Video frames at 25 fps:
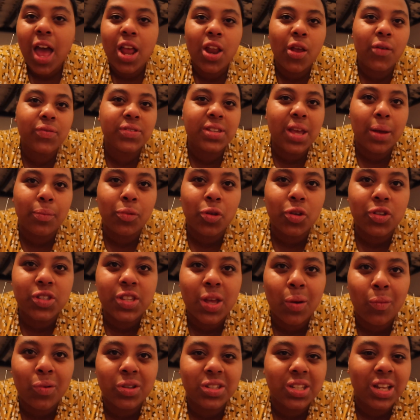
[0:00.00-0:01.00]
and obviously I'm not
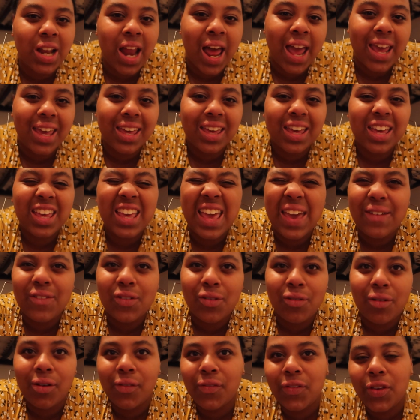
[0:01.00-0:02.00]
someone to like give
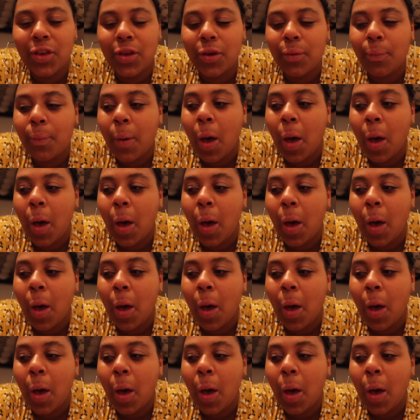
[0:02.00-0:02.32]
a review,